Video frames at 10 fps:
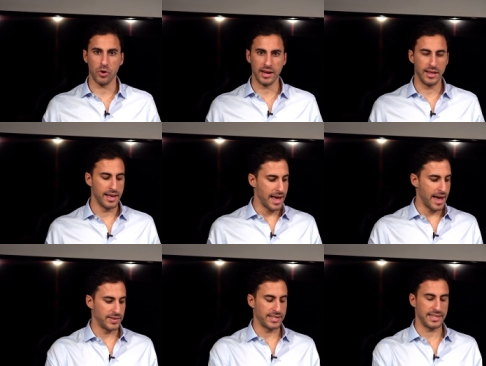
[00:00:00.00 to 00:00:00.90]
who can
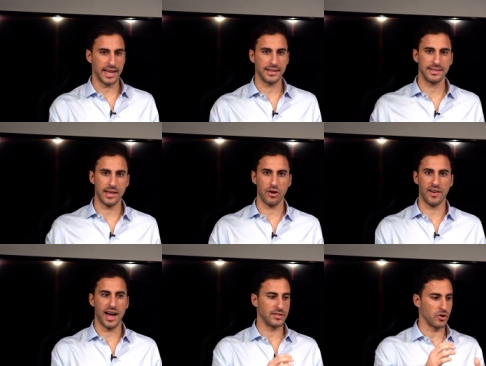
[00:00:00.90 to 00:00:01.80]
have a second set
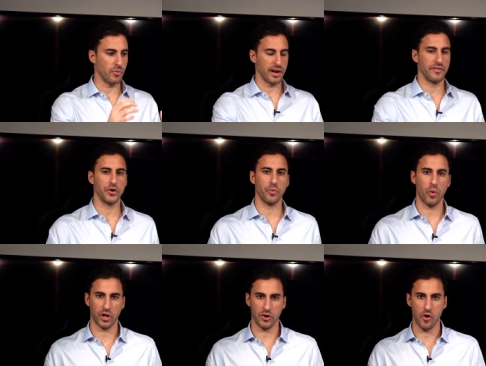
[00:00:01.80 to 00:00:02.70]
of eyes on whatever you're
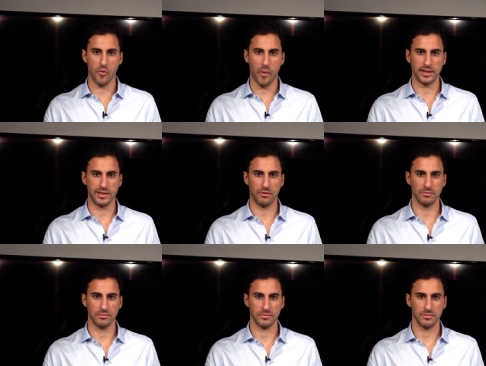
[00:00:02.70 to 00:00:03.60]
working on right
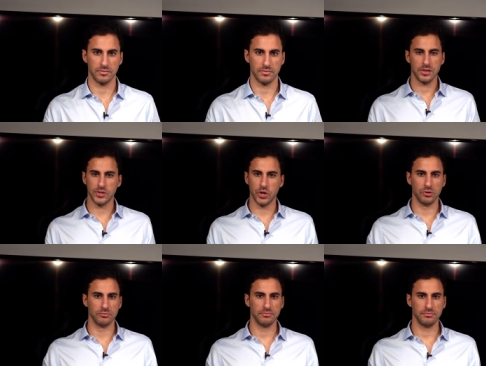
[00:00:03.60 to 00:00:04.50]
now.
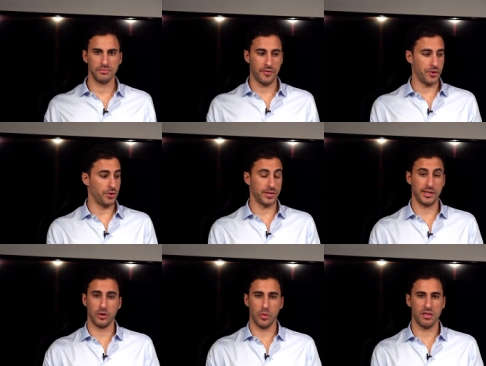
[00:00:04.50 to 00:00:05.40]
So, if you're
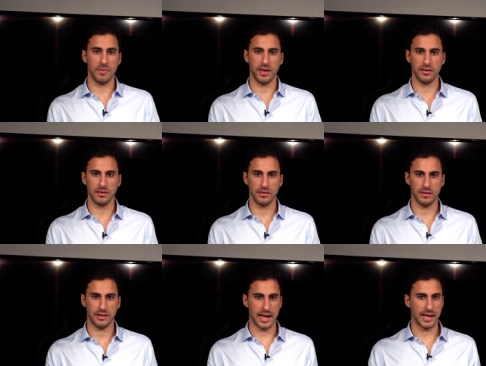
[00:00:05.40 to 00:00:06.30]
still with me,
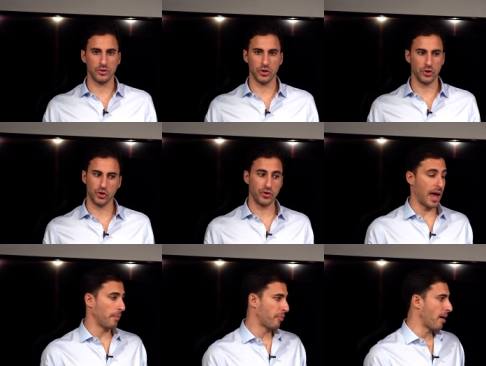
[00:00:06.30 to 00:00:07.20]
like I told you,
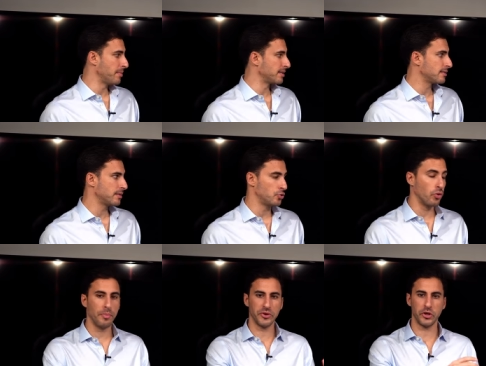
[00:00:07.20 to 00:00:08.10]
today I promised
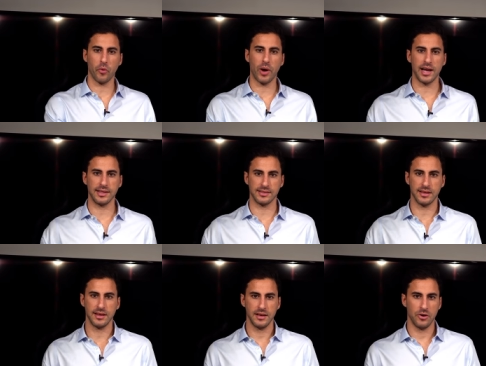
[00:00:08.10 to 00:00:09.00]
to open your
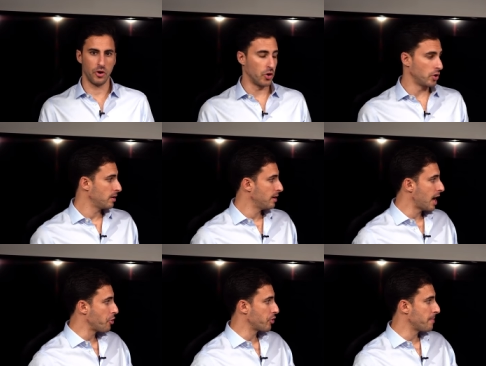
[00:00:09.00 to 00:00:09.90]
eyes on
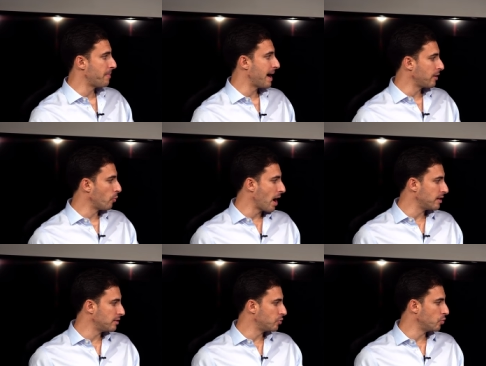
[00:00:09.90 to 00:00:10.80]
how you can buy
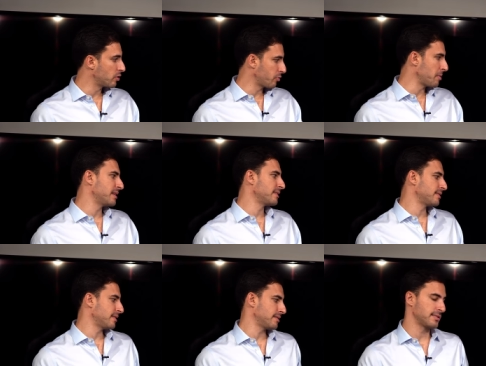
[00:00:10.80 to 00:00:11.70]
one, two, three
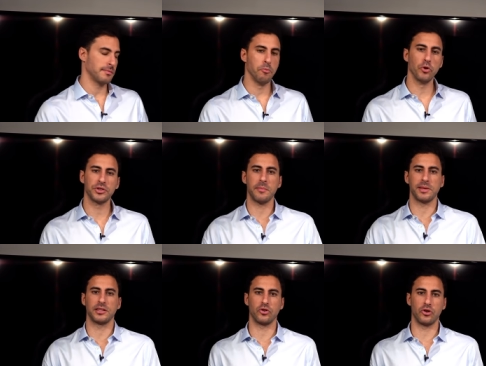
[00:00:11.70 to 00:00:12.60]
businesses, multi
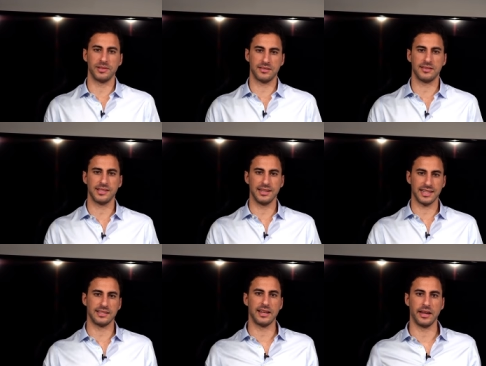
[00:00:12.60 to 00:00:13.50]
million dollar businesses in
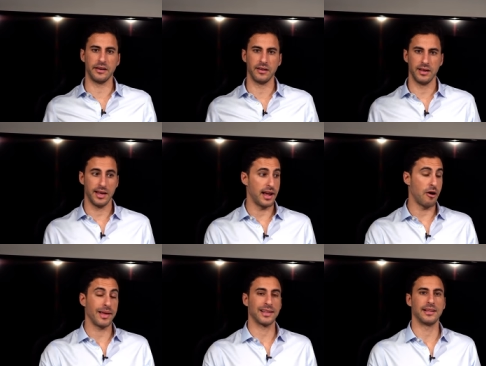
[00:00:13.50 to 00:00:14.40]
less than a year, and
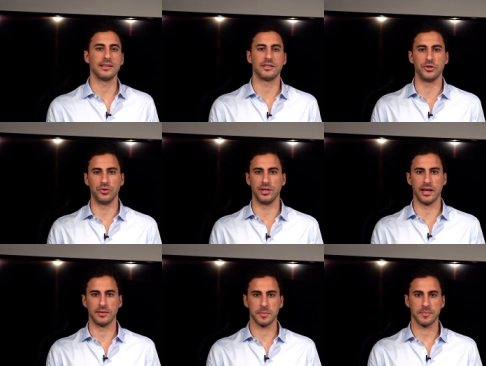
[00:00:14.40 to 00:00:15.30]
how my clients are
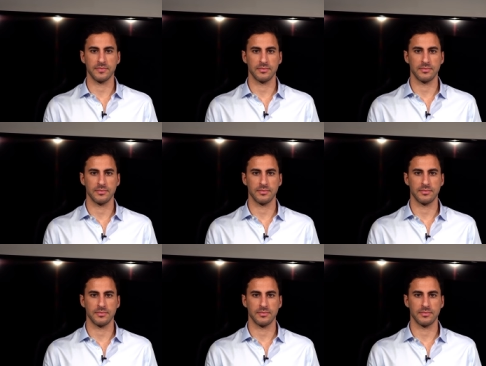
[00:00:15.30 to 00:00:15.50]
doing that.